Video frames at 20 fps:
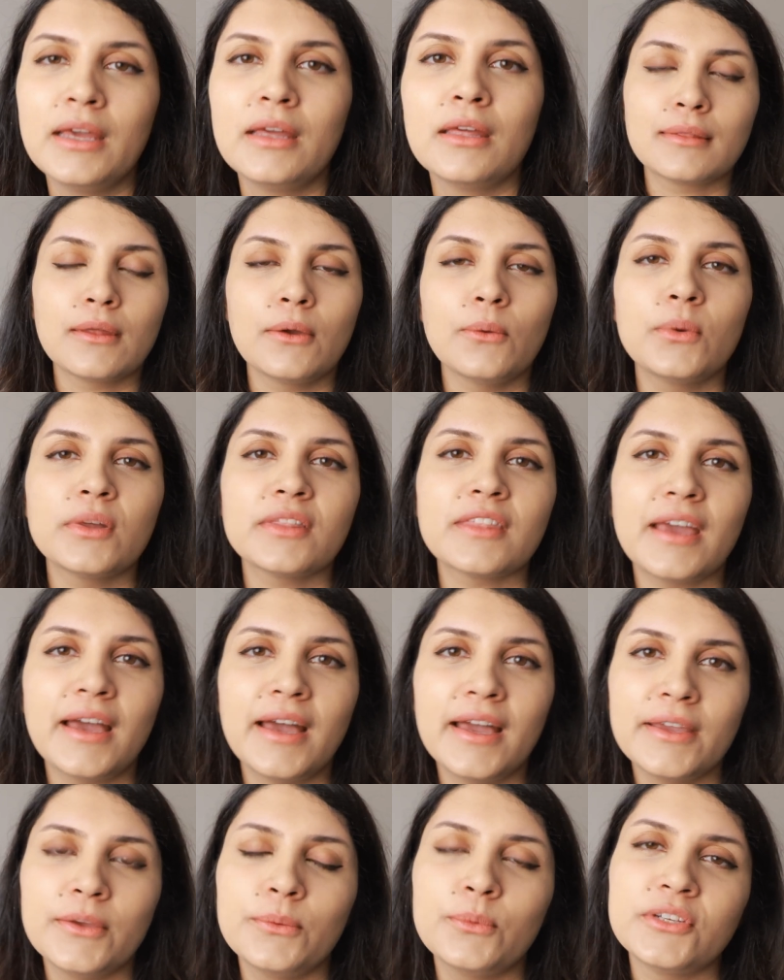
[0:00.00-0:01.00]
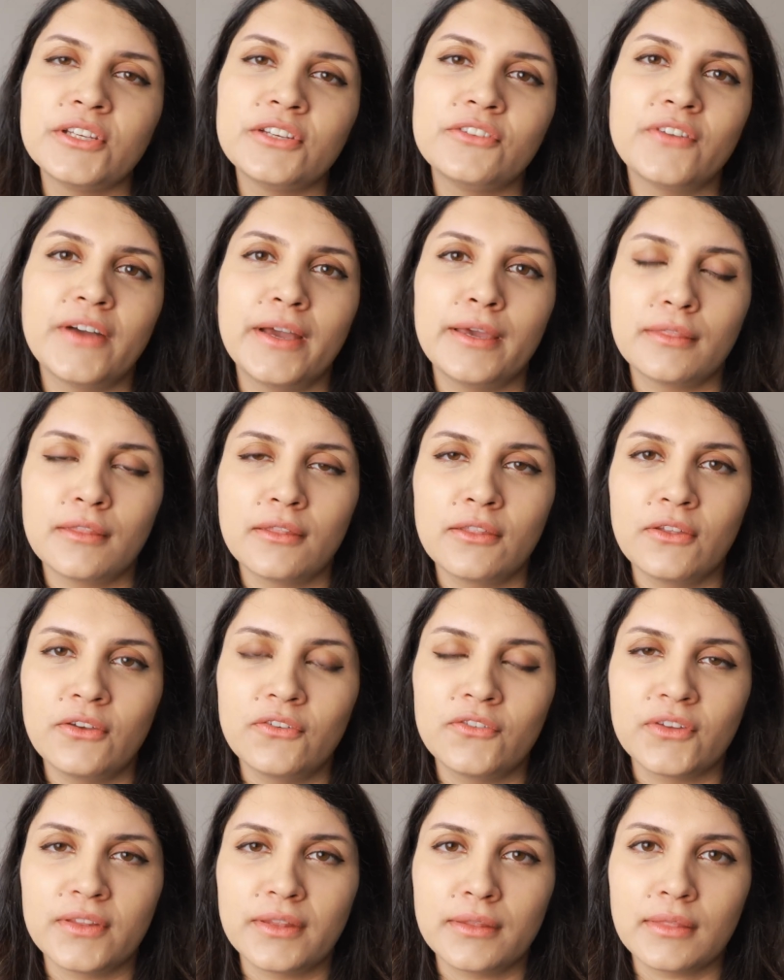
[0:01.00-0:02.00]
So what I would advise to
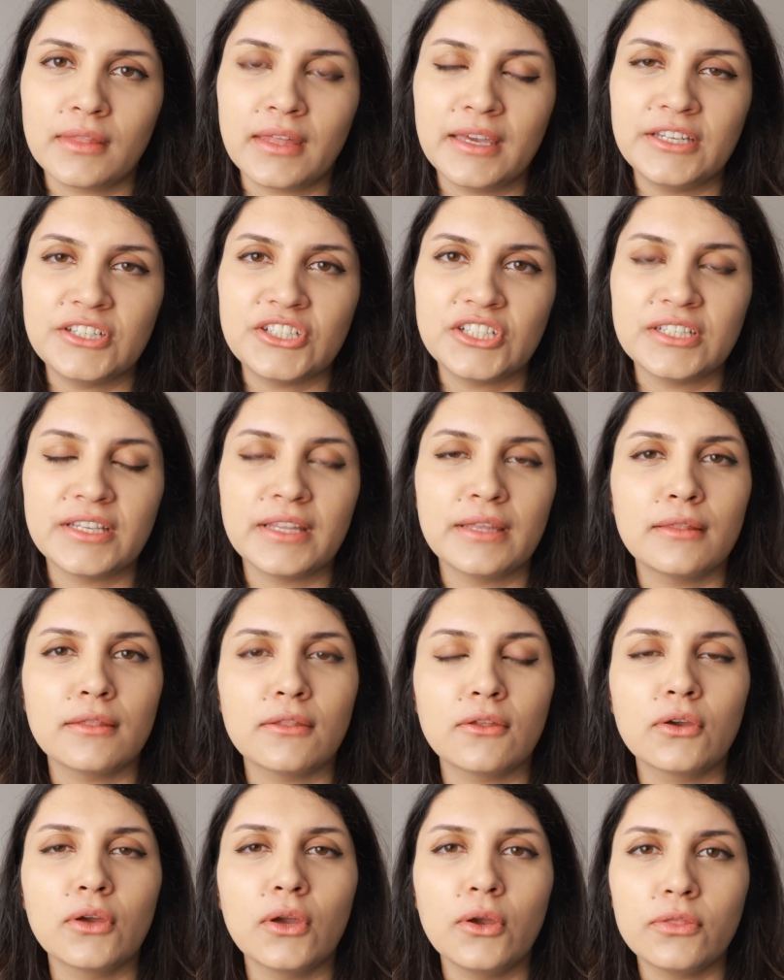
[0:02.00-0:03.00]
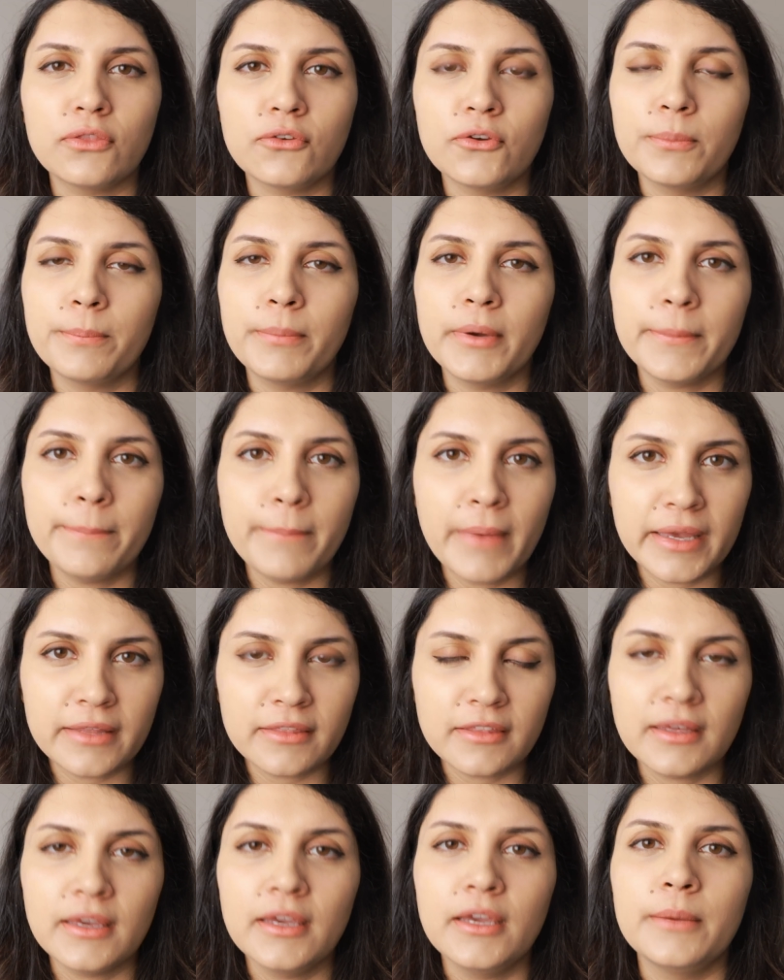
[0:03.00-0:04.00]
do for the station is to go through
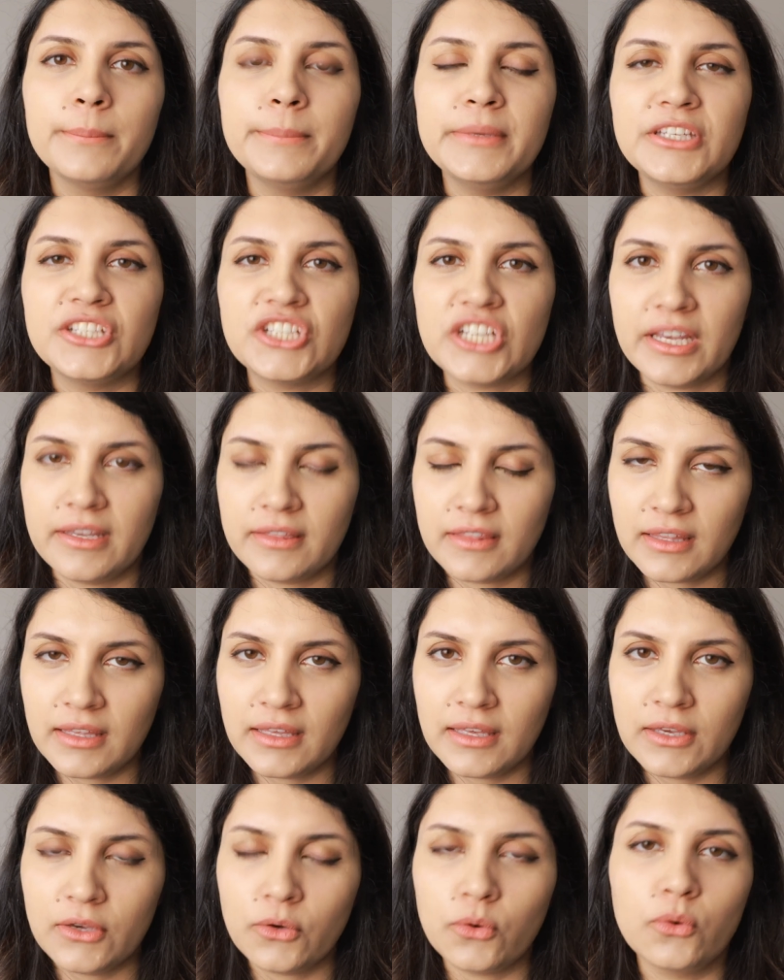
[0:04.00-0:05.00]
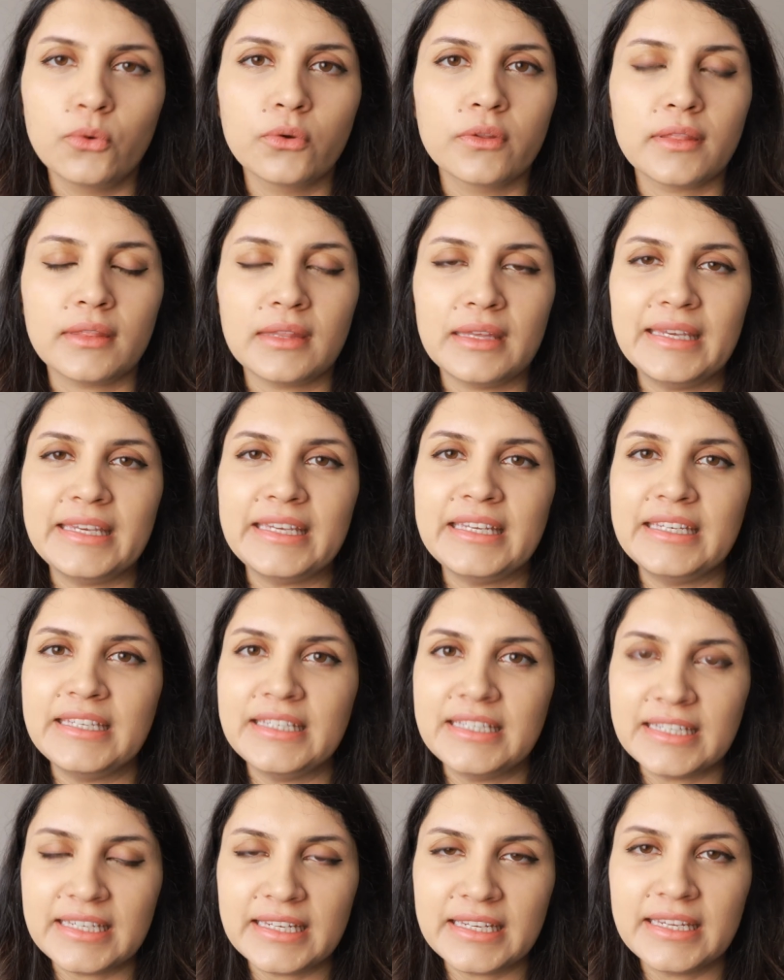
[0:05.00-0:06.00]
PubMed, BJD, or
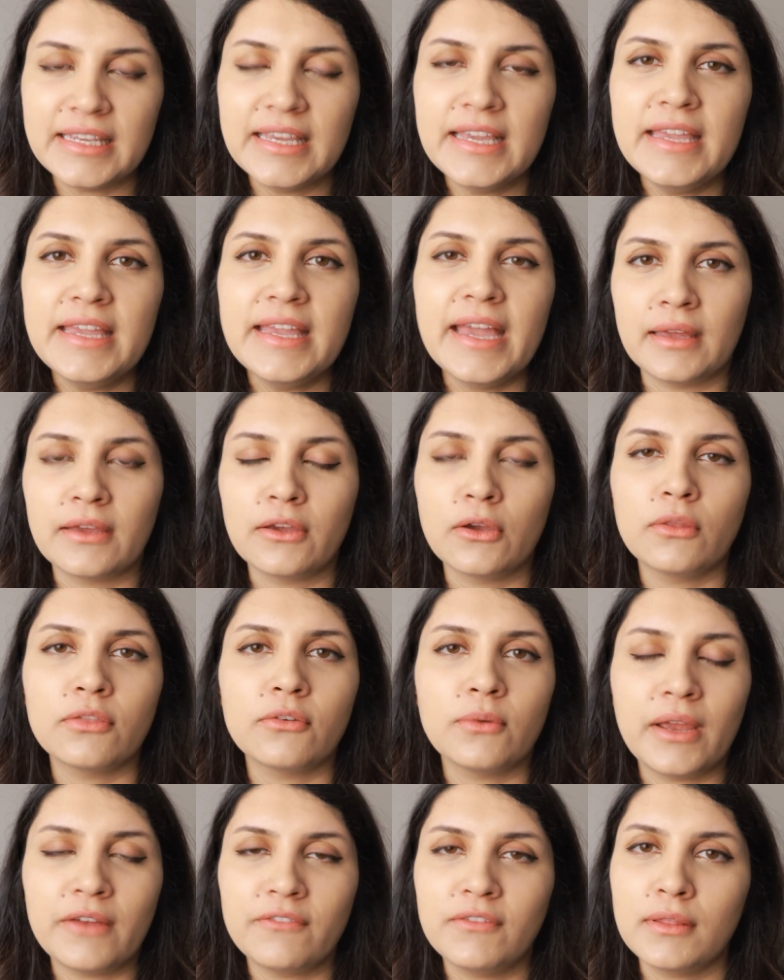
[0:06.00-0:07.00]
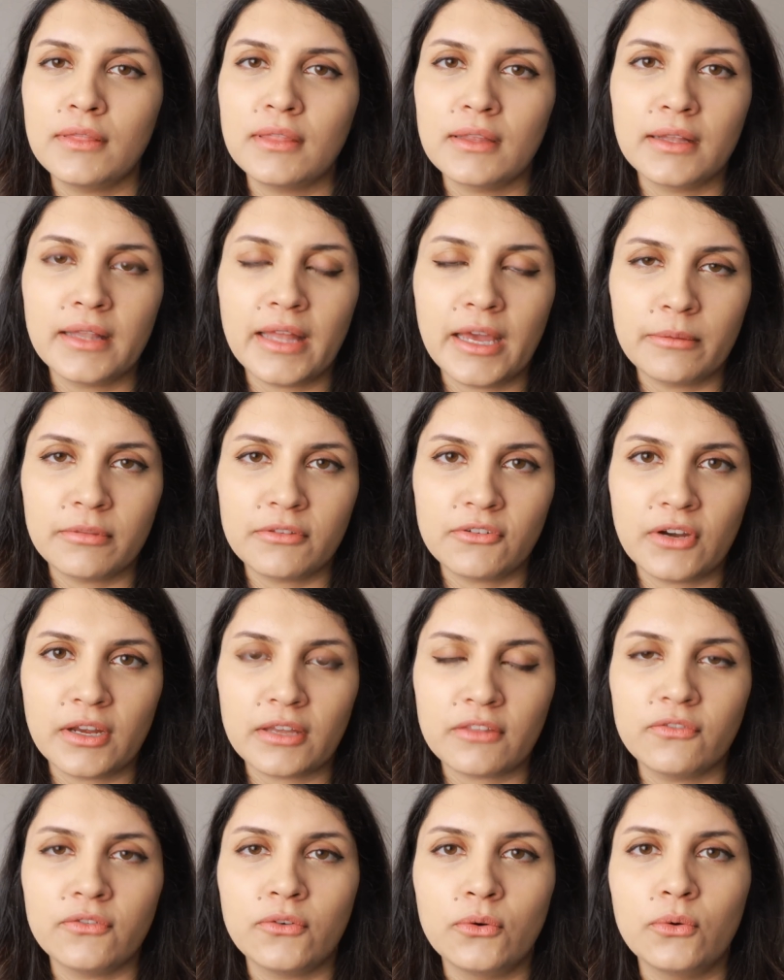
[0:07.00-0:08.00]
CED, and go through every single
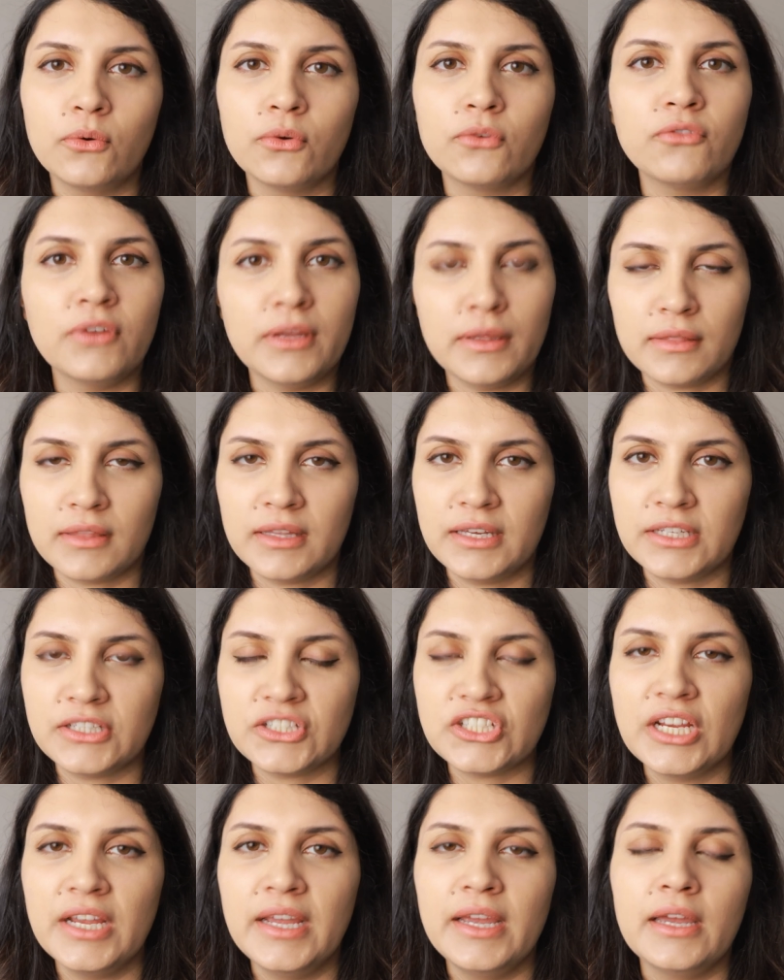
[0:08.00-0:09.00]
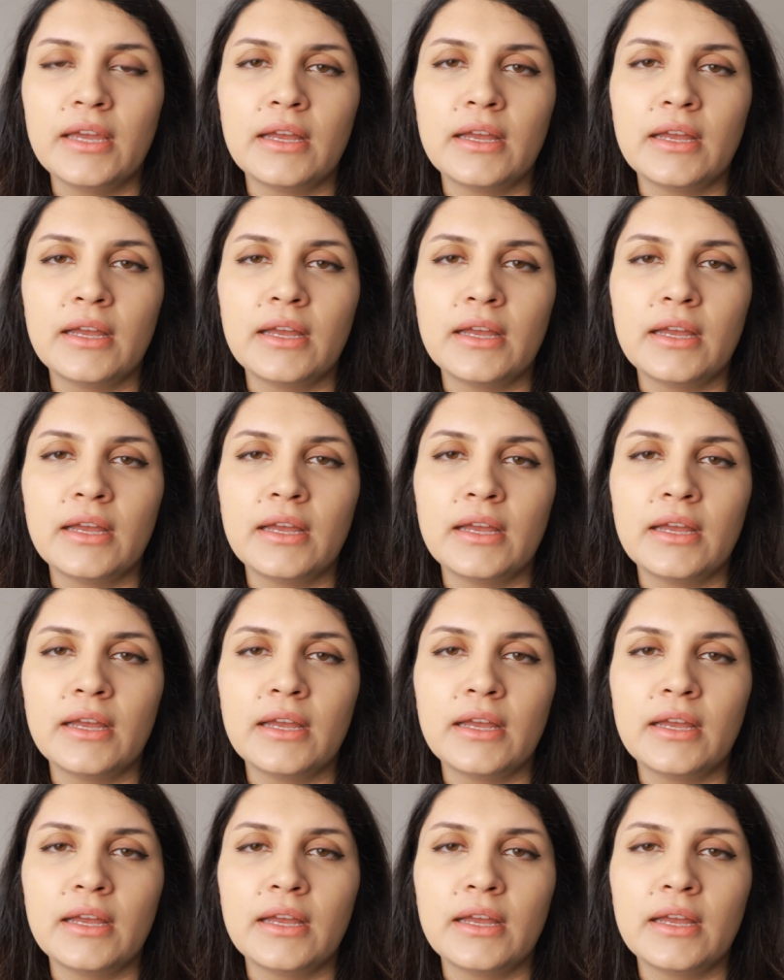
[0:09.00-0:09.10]
abstract for research,